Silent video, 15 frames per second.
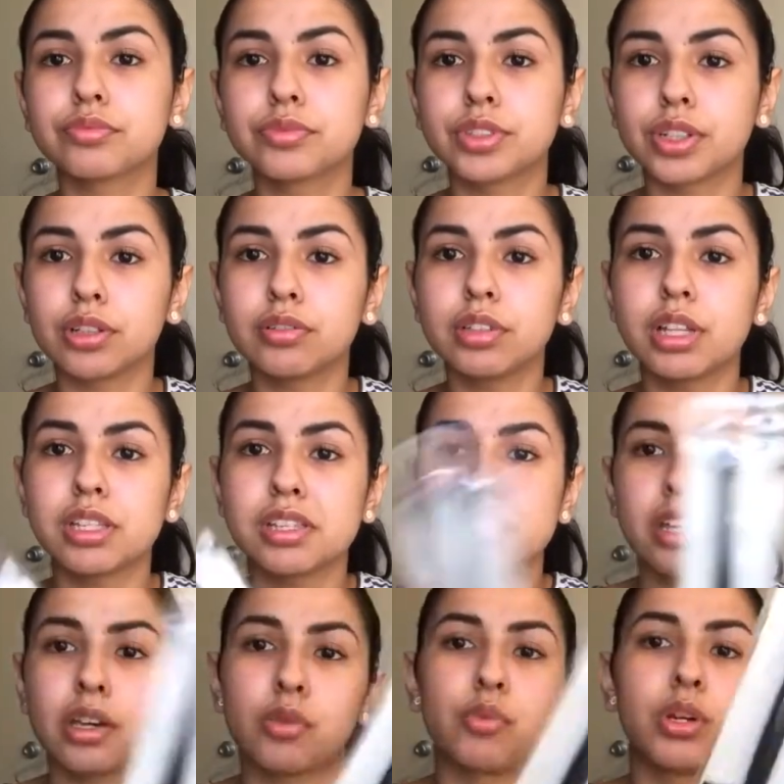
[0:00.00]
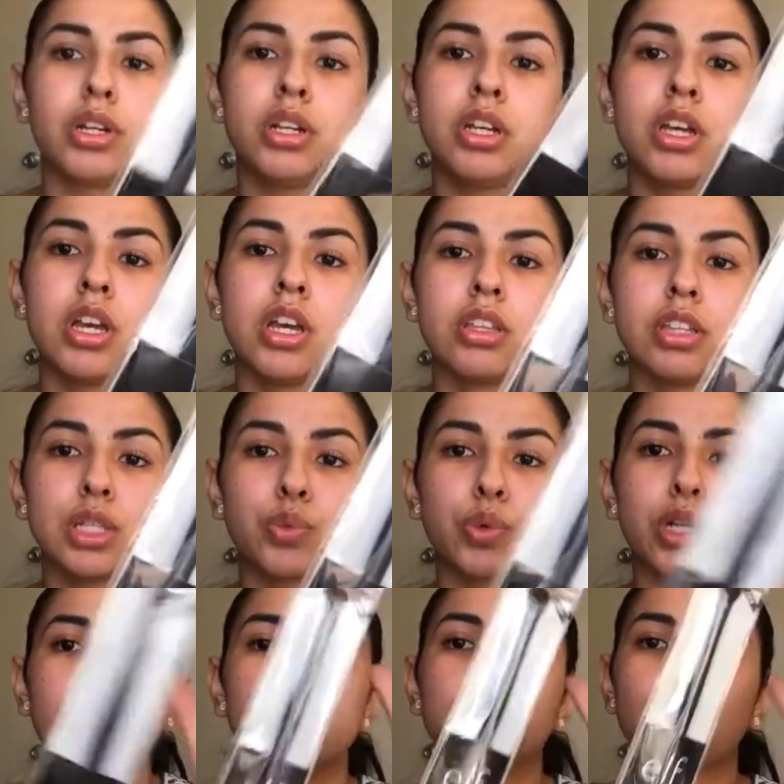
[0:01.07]
So that's the second one. This one
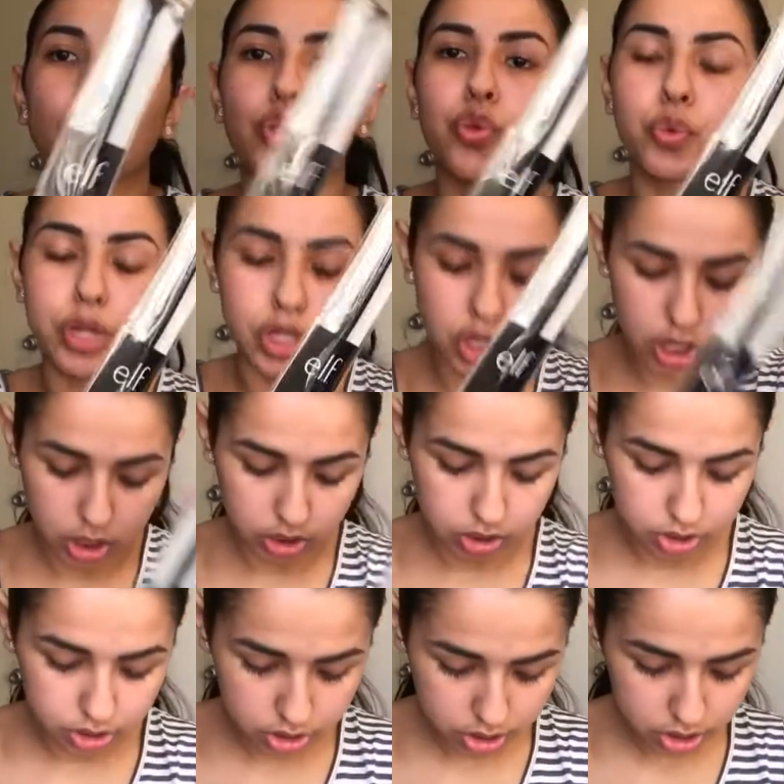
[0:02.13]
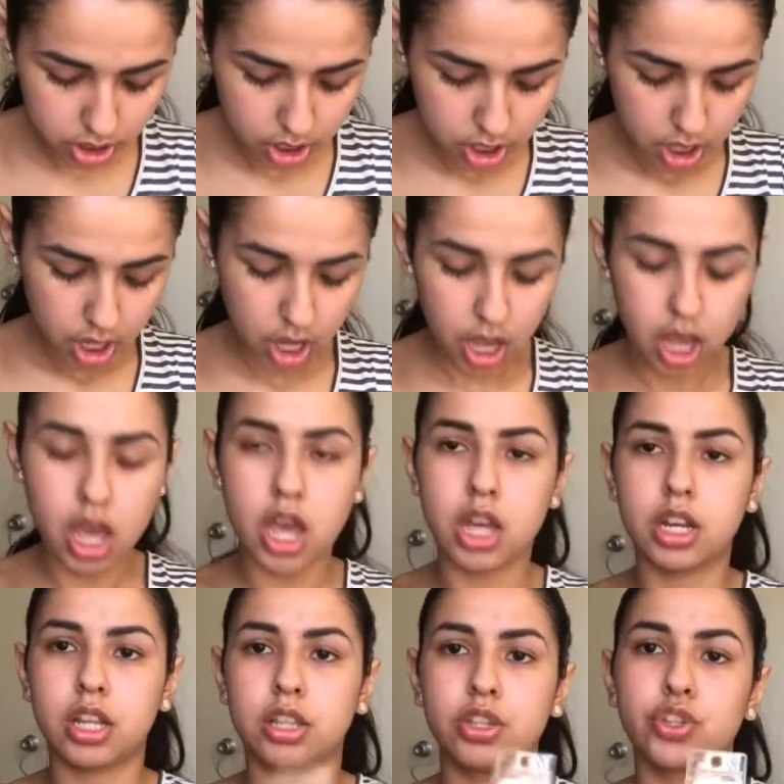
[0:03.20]
is $3
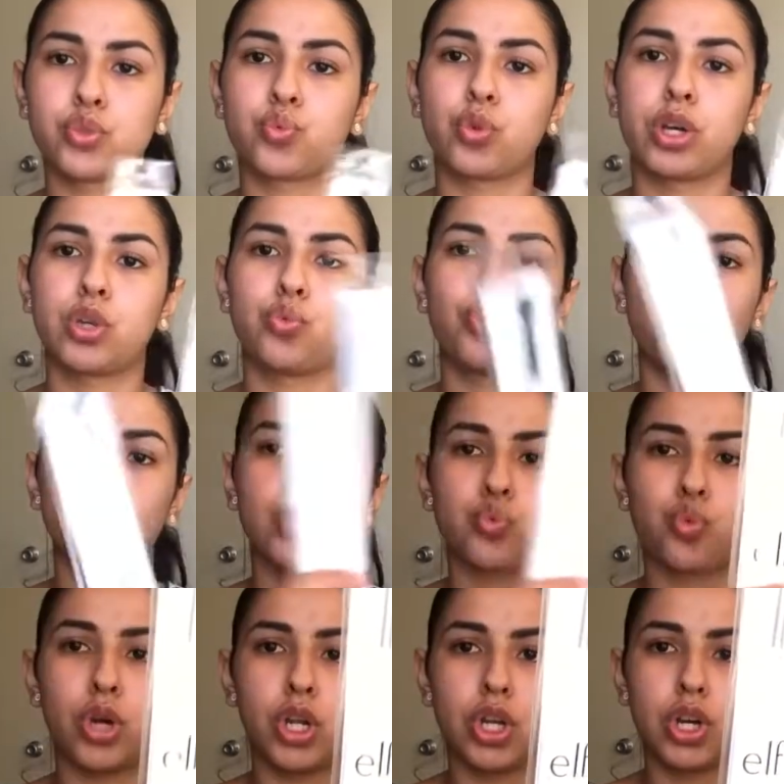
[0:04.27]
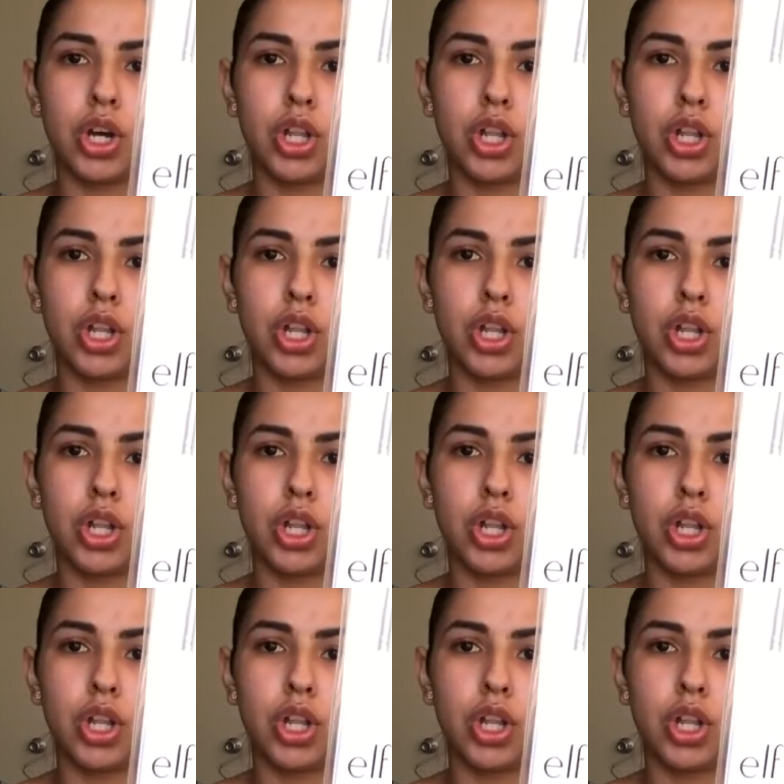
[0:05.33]
and this one was $1.